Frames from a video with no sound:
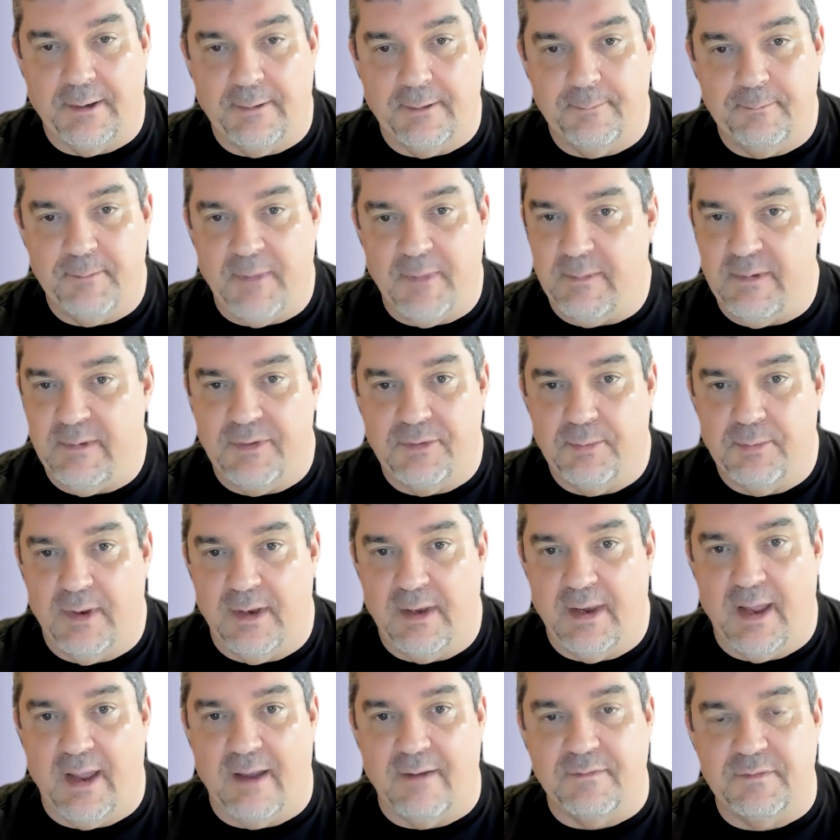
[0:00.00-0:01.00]
maybe
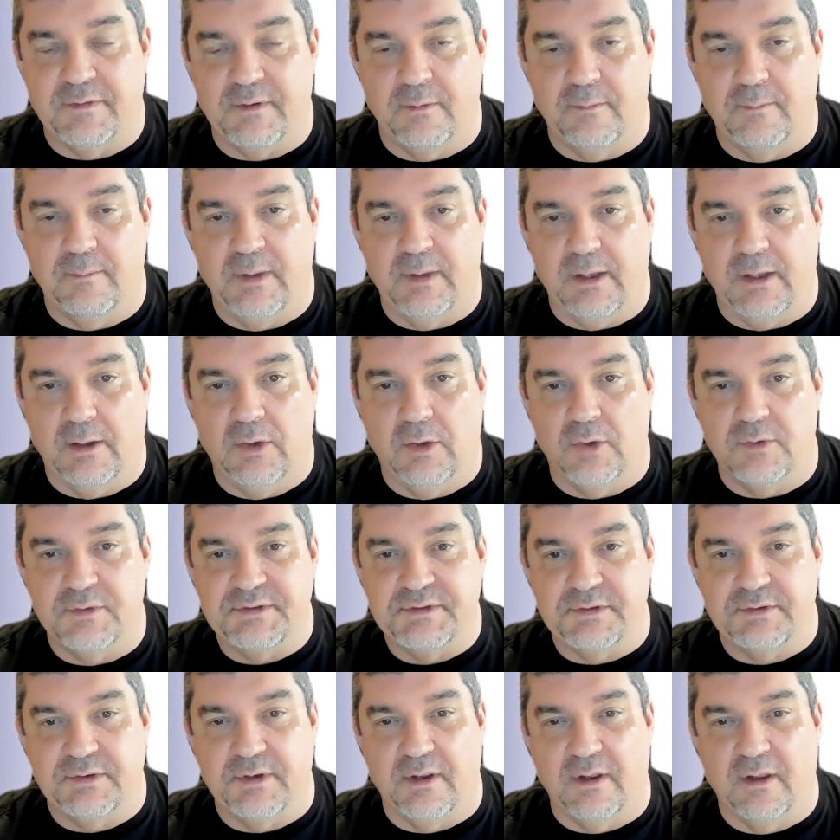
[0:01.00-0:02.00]
3.5 to be
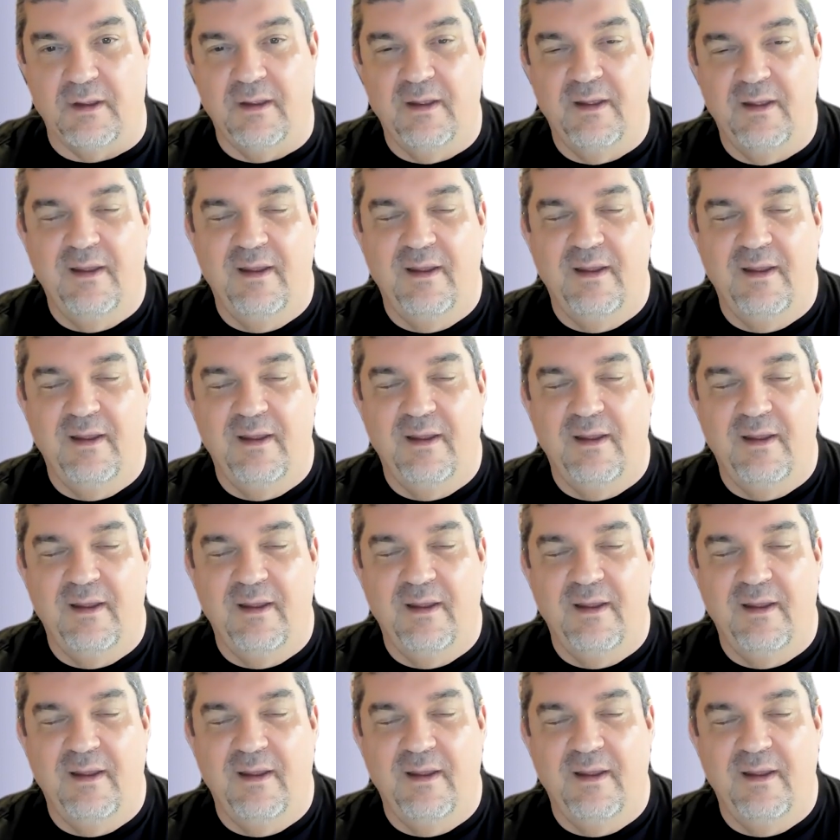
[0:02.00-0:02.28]
close to